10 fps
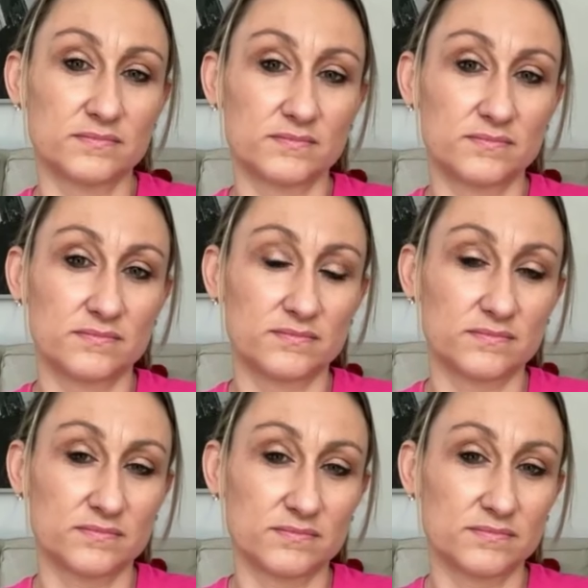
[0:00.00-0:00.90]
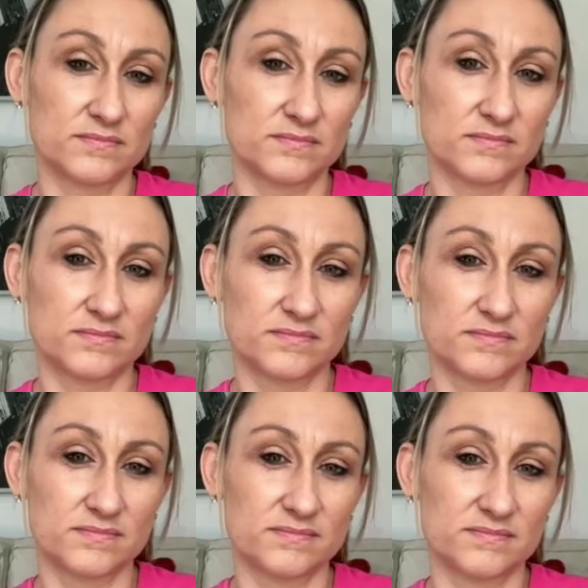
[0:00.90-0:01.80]

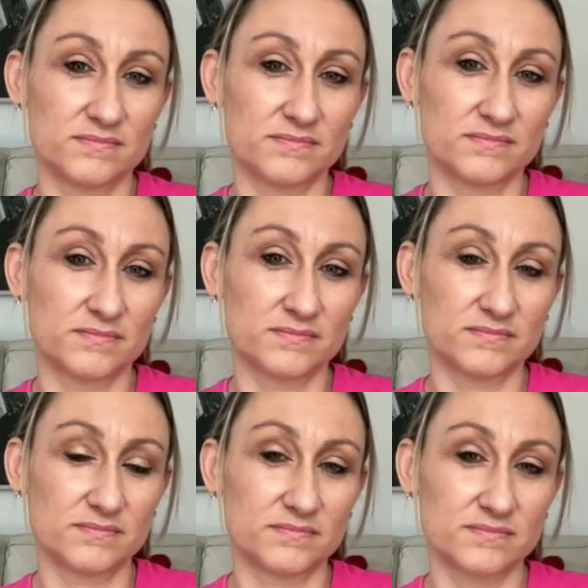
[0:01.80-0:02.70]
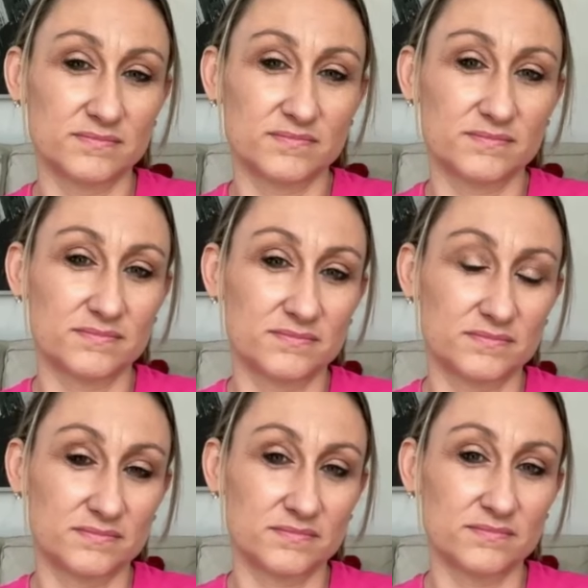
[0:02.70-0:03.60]

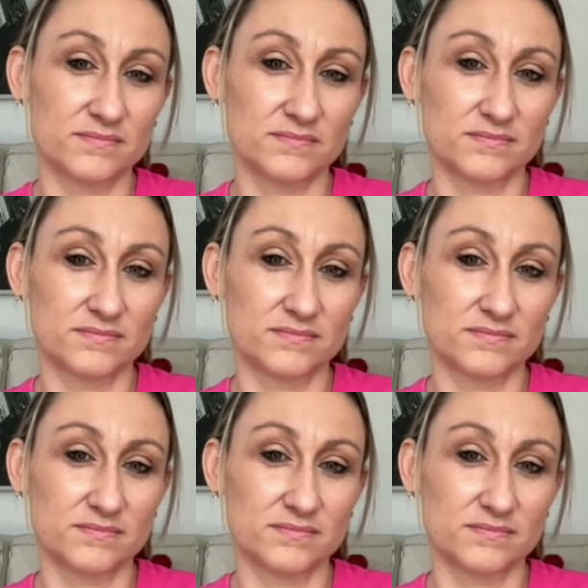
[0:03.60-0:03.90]
[no speech]